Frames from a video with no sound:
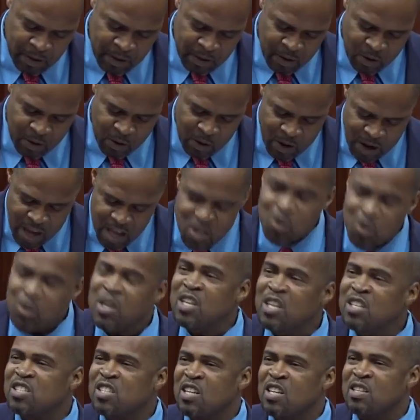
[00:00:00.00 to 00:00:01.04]
or
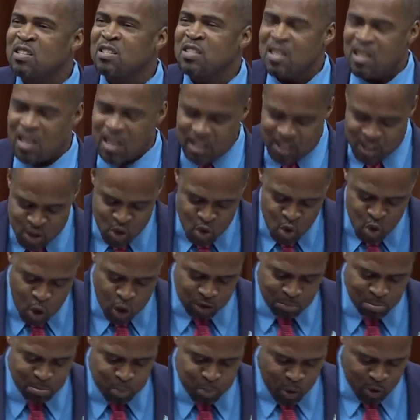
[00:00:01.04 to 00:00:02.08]
education is
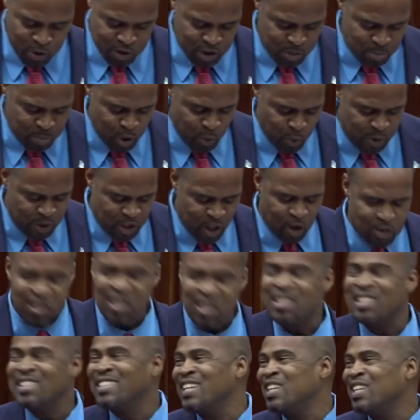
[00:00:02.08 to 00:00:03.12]
not possible without a
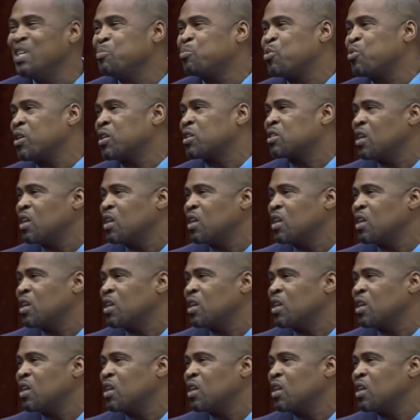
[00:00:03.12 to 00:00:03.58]
deliberate